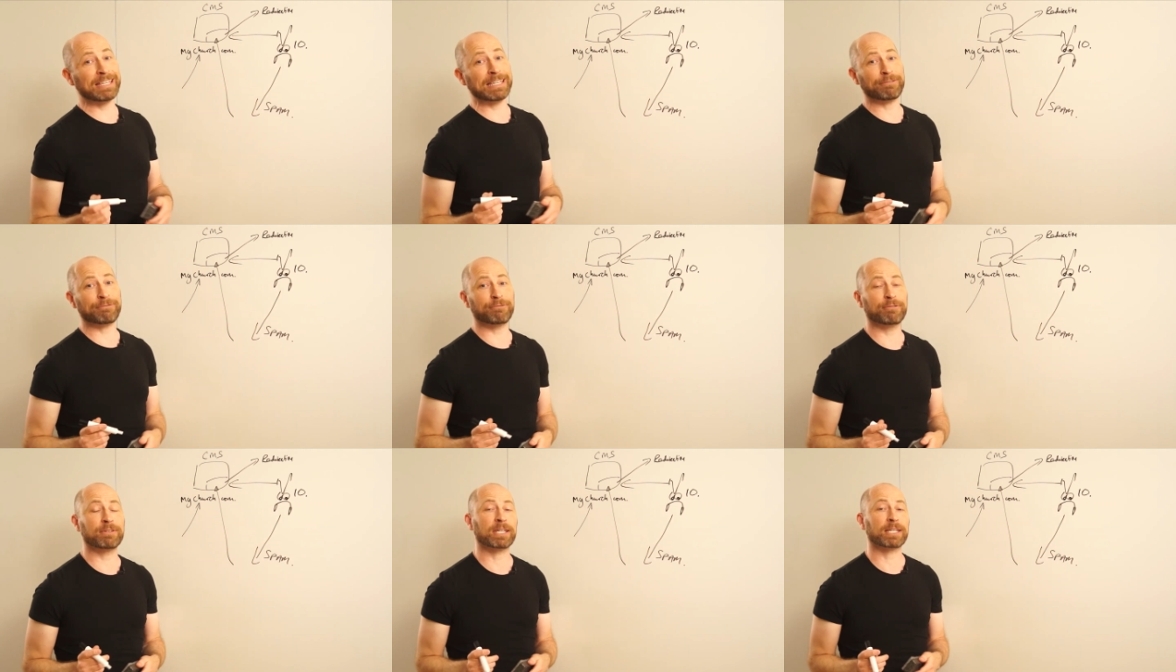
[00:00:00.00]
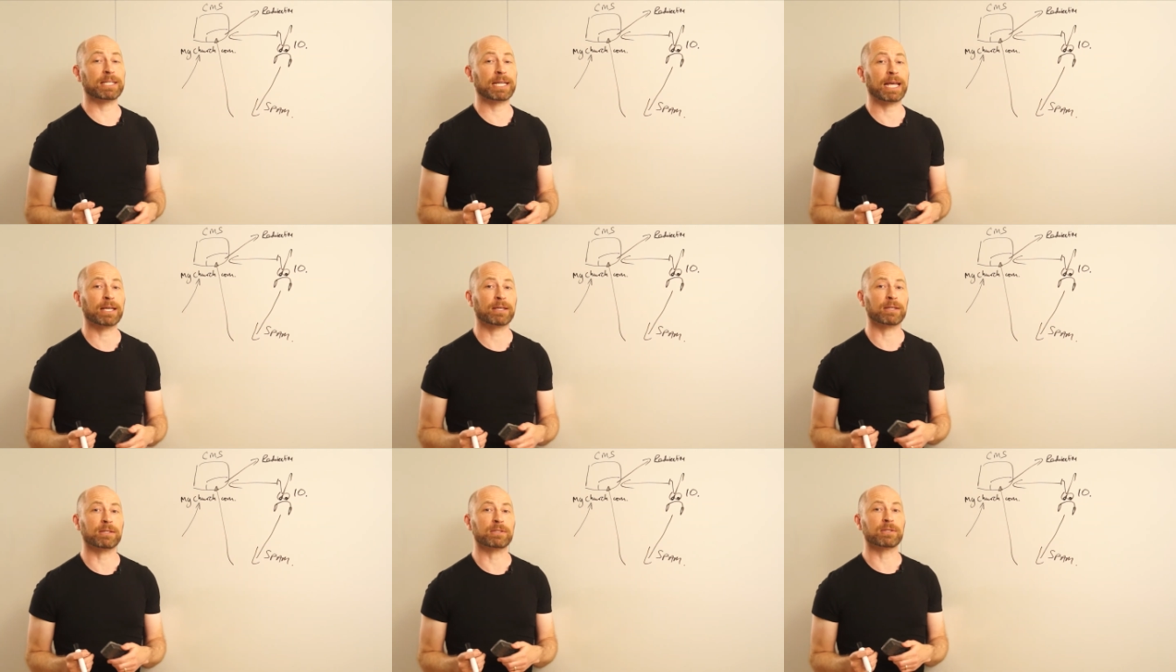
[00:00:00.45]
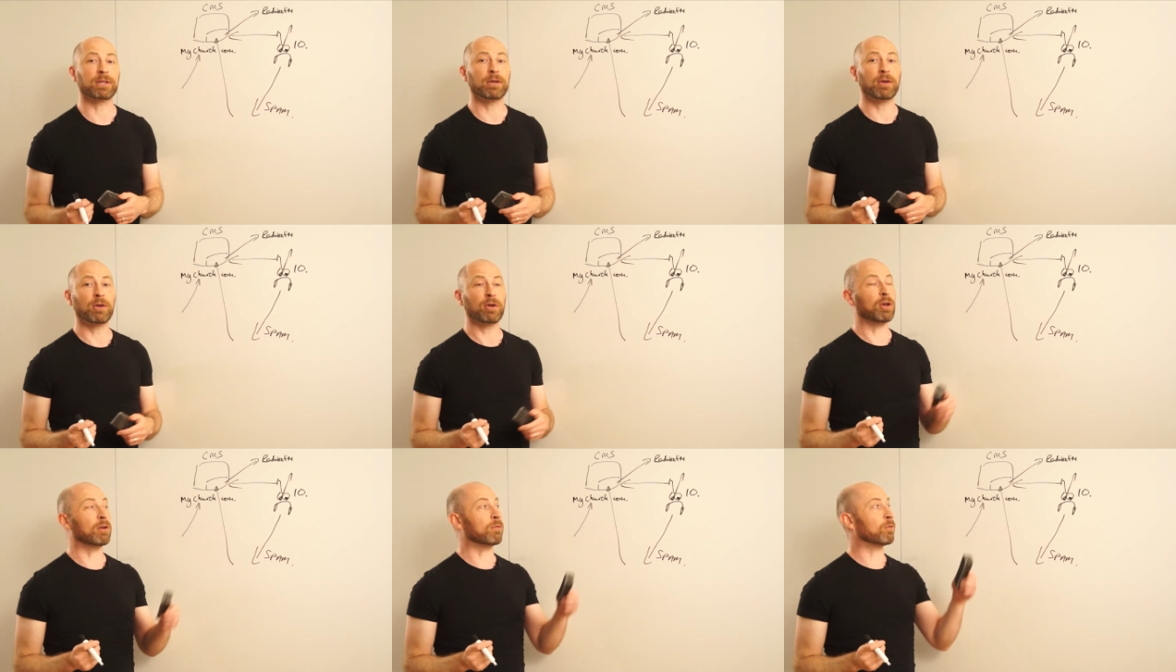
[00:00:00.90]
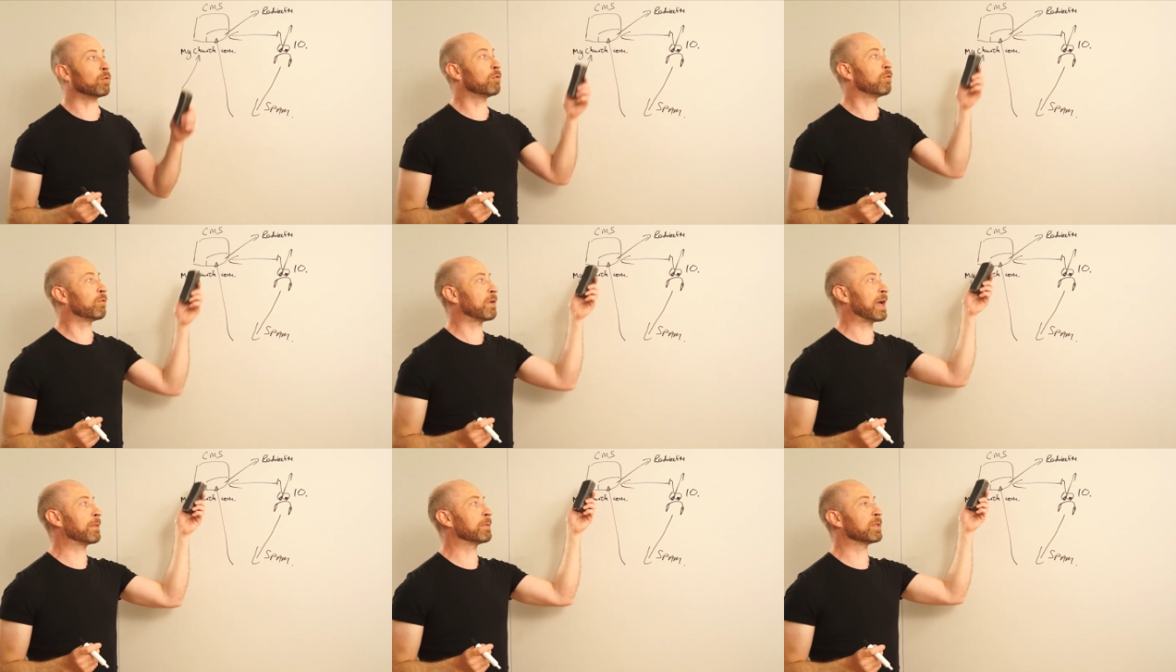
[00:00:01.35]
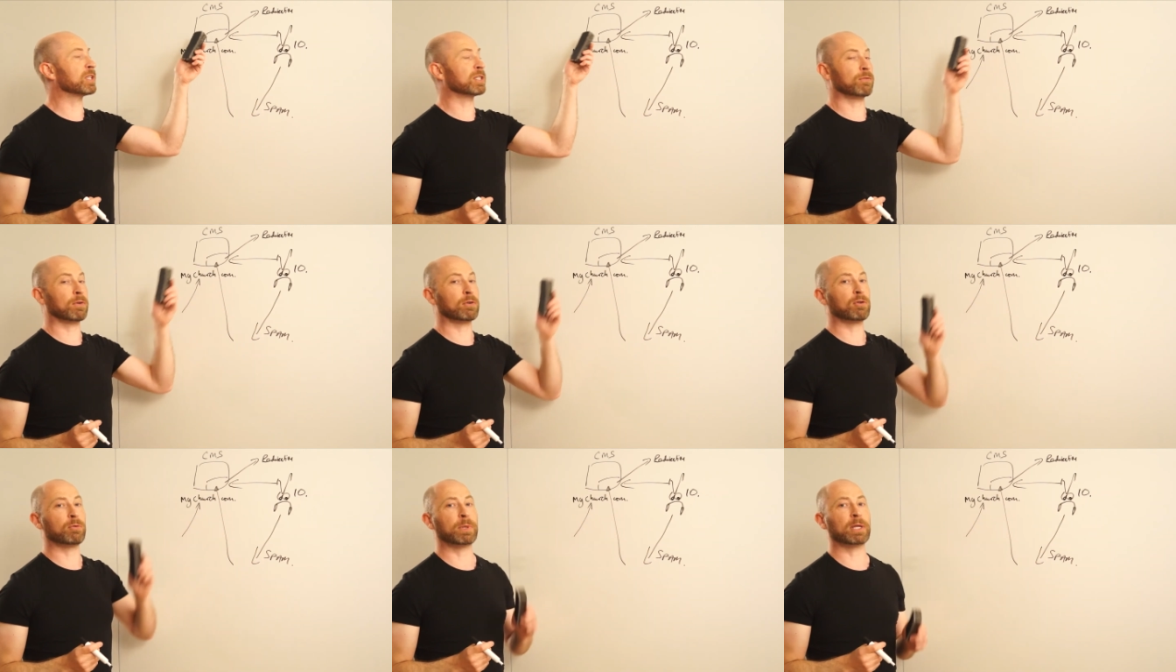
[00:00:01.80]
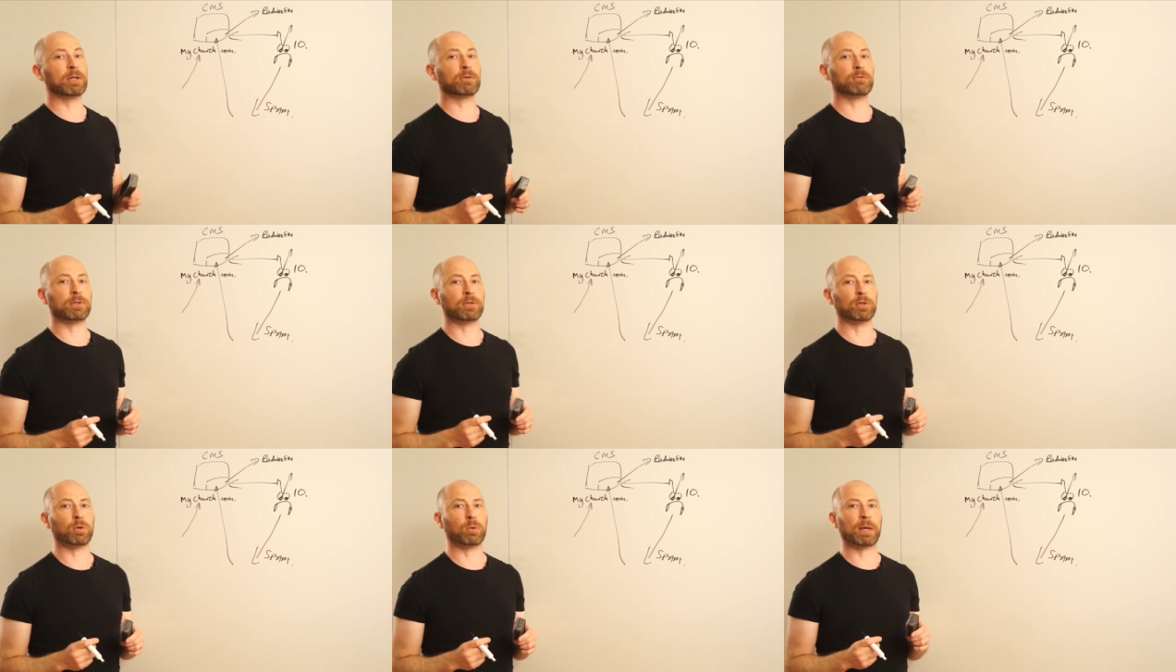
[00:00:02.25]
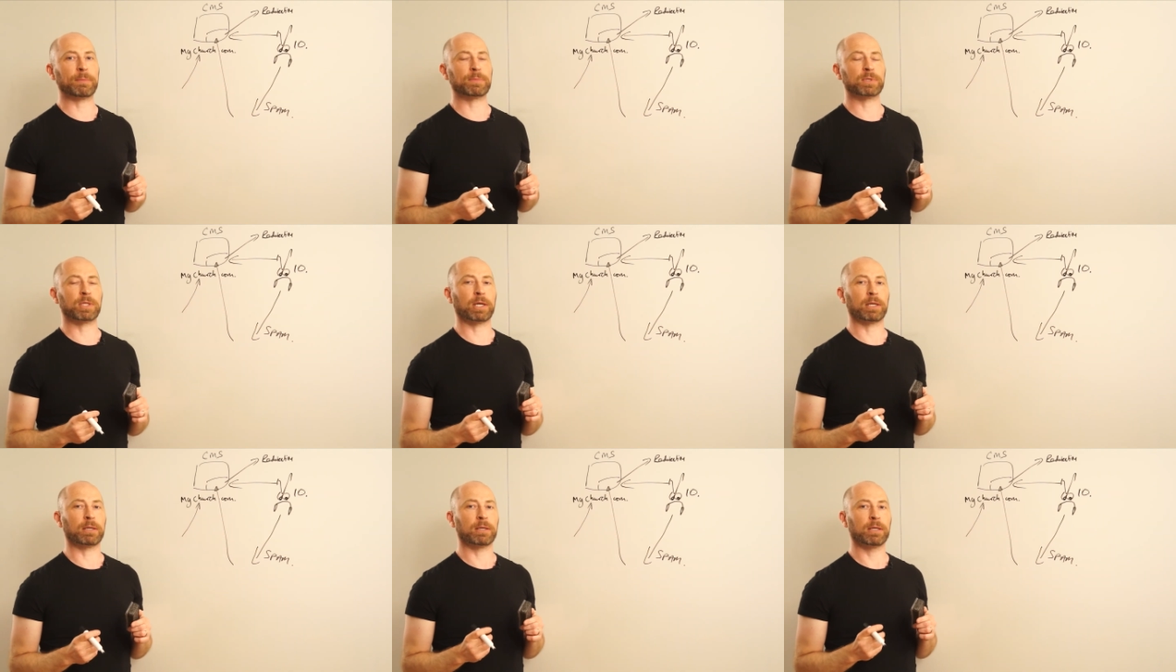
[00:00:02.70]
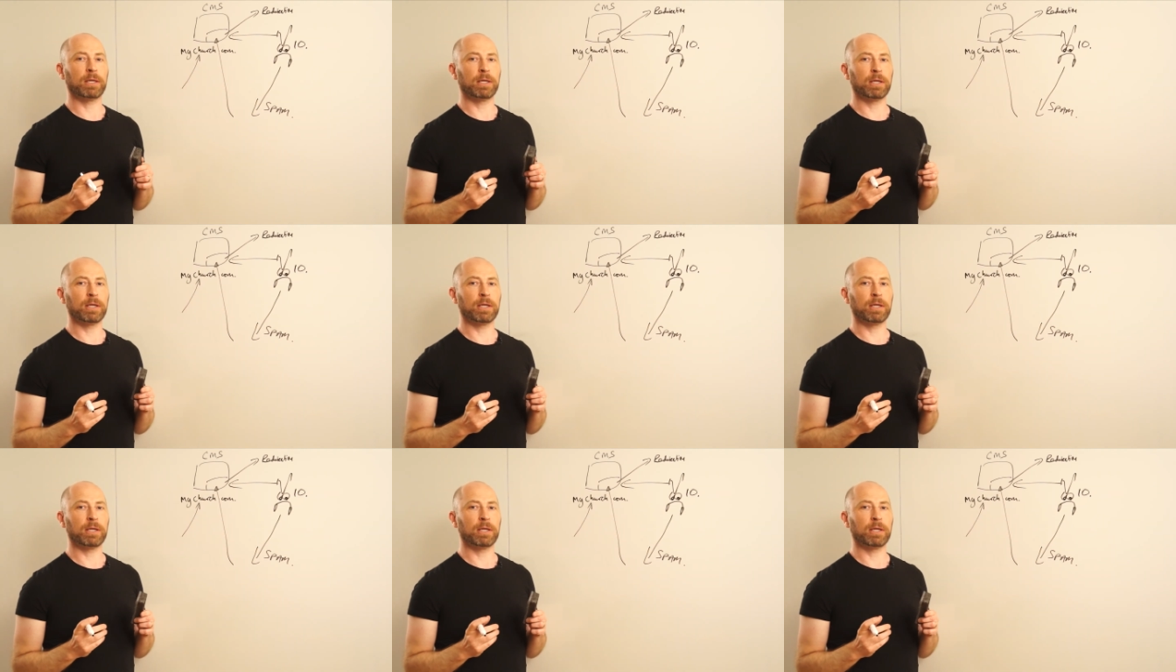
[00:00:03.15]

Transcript: different attackers who've all found this vulnerability in your website.